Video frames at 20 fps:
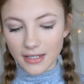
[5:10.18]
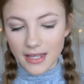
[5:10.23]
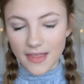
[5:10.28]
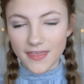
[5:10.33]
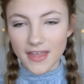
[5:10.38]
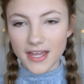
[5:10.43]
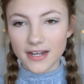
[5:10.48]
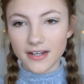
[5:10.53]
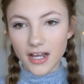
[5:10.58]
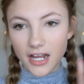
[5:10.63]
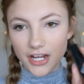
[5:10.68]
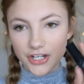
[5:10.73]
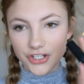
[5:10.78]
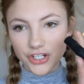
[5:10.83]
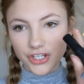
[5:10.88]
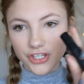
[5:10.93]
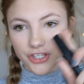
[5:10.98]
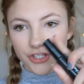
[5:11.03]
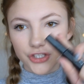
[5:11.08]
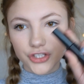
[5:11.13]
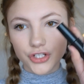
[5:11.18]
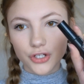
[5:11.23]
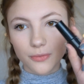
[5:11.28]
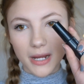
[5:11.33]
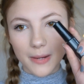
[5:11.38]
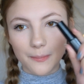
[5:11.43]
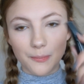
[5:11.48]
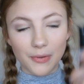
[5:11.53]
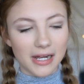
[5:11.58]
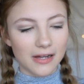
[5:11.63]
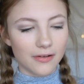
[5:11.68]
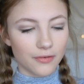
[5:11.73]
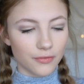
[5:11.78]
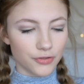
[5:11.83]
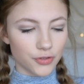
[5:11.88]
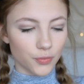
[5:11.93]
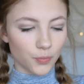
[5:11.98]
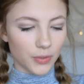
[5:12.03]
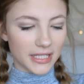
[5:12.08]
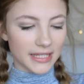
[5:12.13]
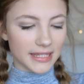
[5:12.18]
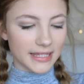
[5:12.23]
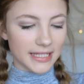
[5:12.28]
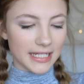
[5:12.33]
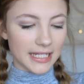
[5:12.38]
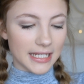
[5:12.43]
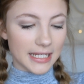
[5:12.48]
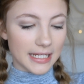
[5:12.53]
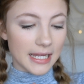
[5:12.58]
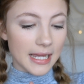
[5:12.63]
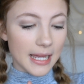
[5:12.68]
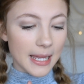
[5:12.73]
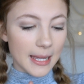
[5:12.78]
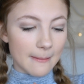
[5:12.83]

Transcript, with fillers: And then I just do my brows with the